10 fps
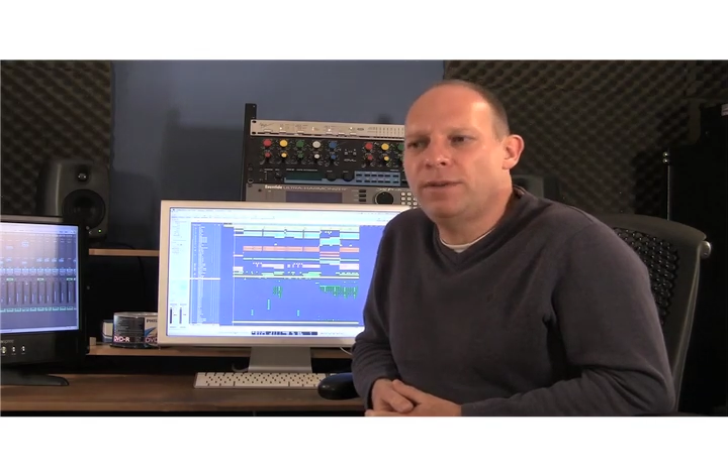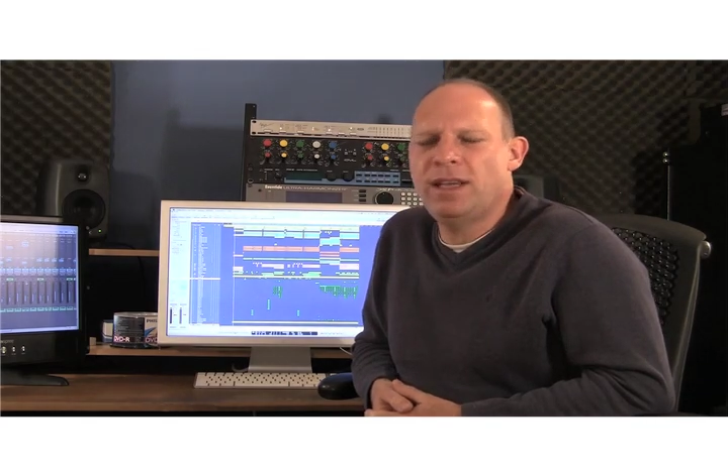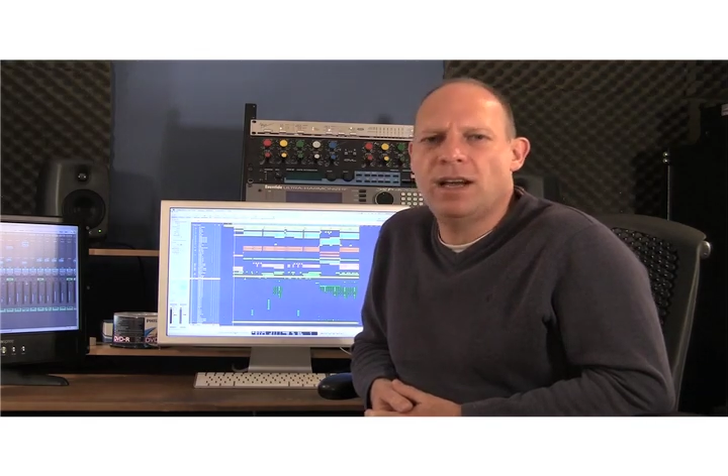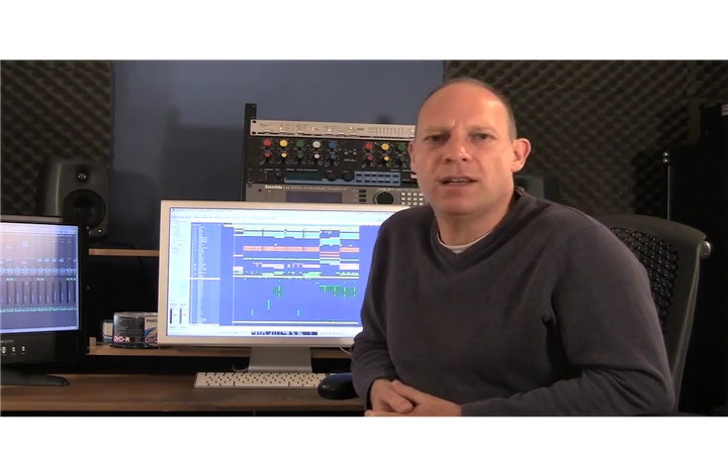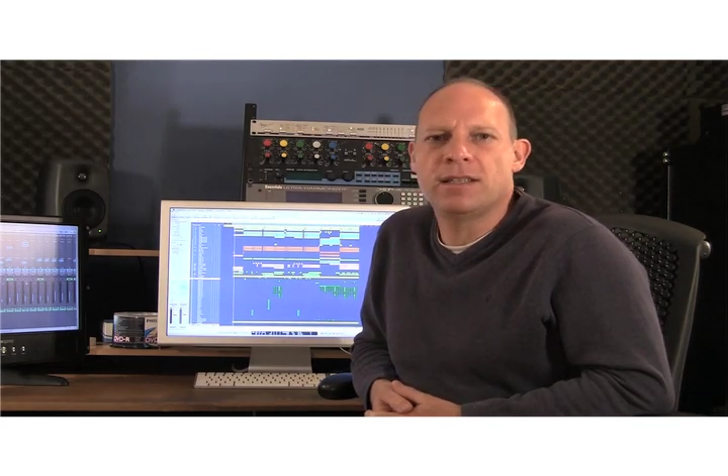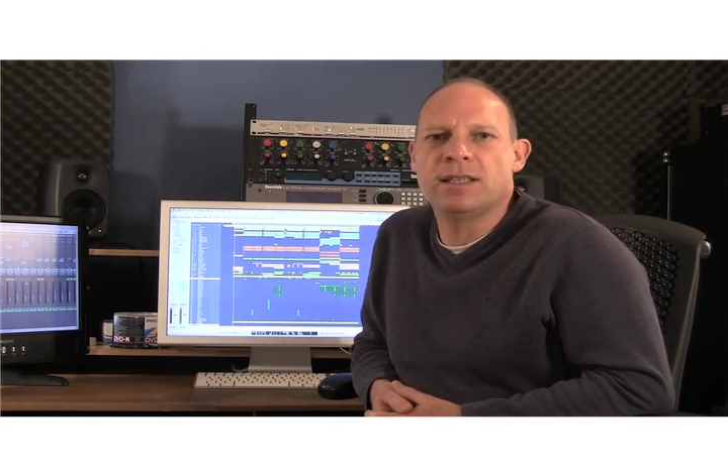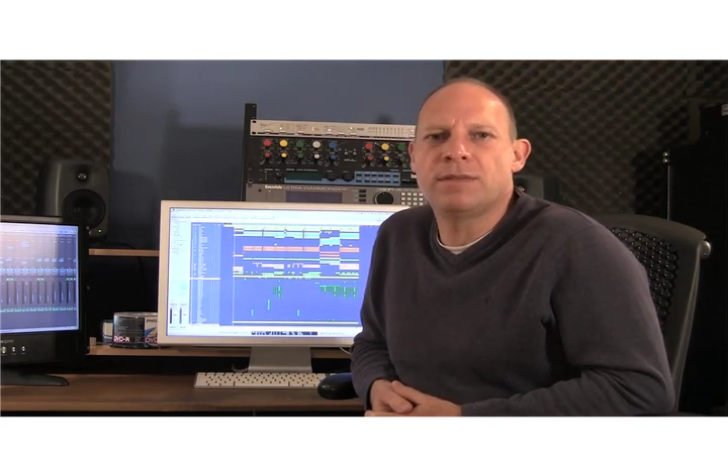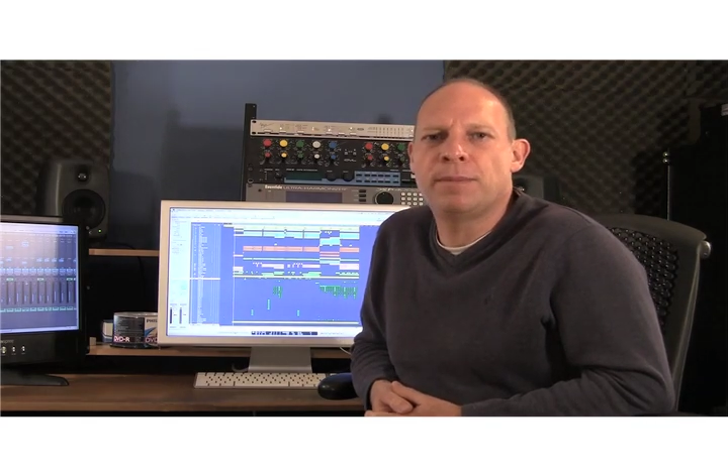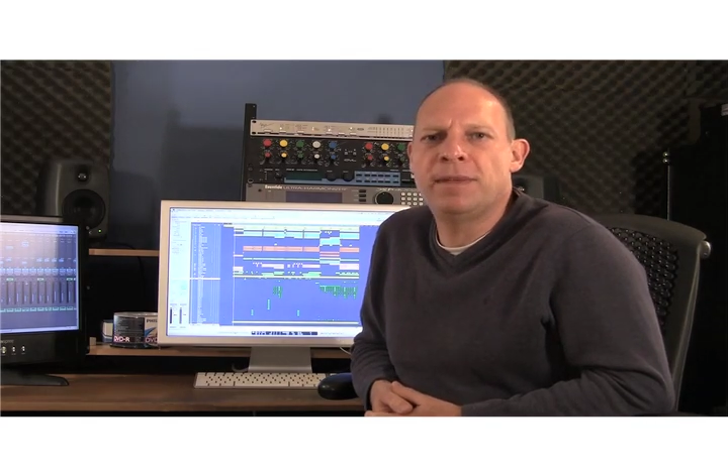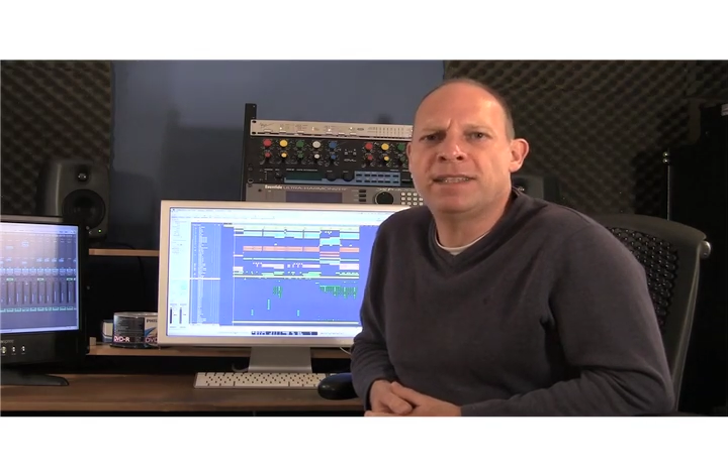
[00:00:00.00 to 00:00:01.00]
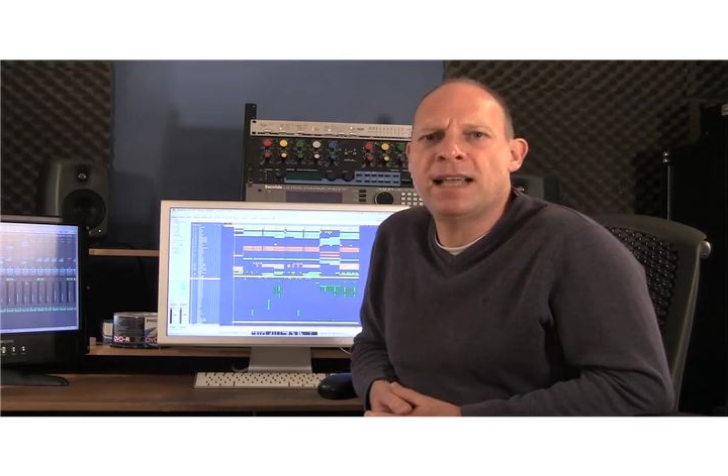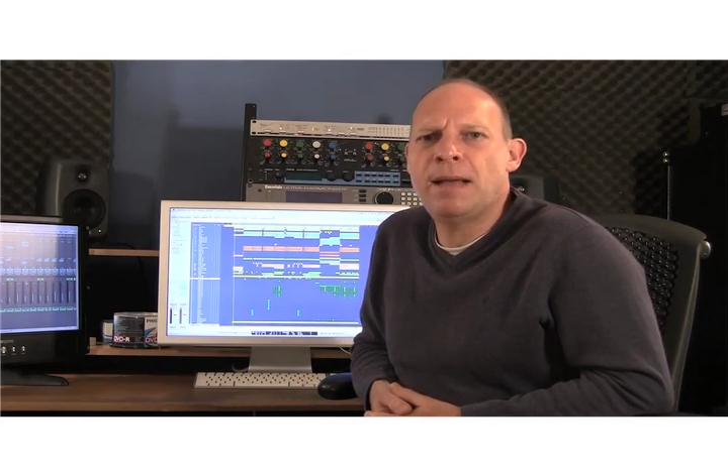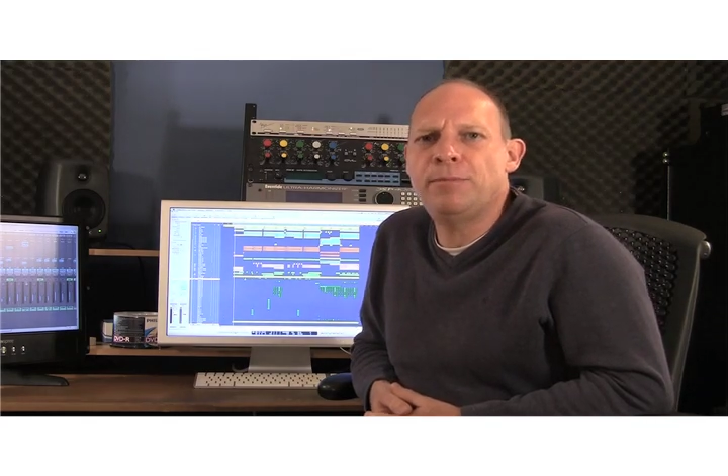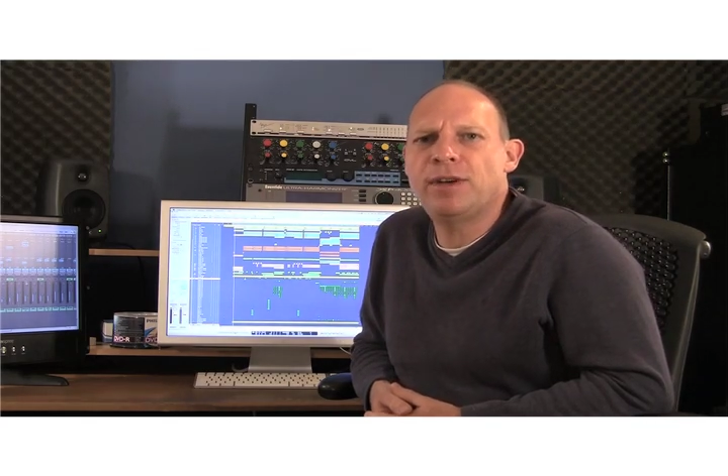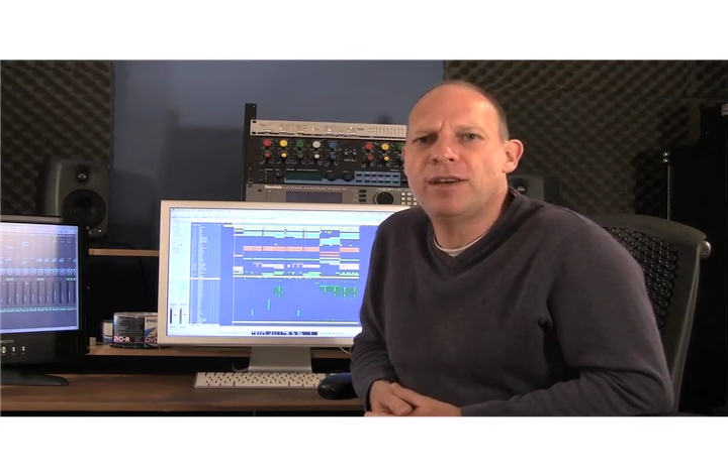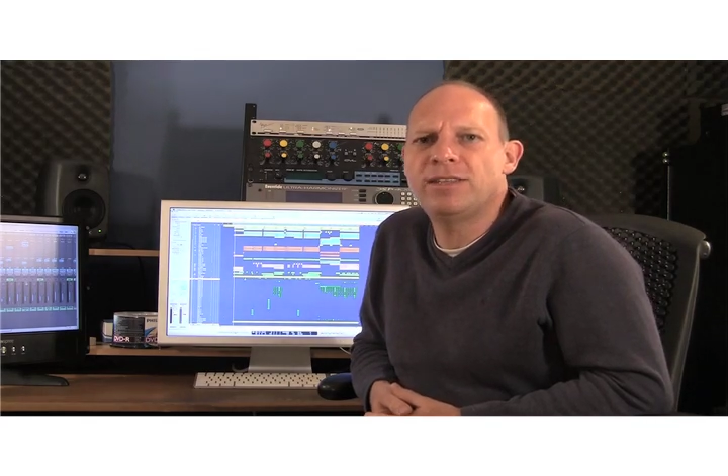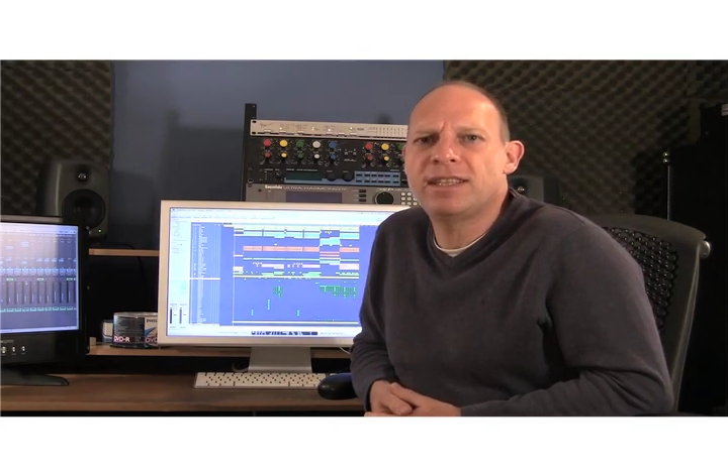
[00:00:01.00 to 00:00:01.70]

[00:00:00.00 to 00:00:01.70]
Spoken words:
for the artist from its embryonic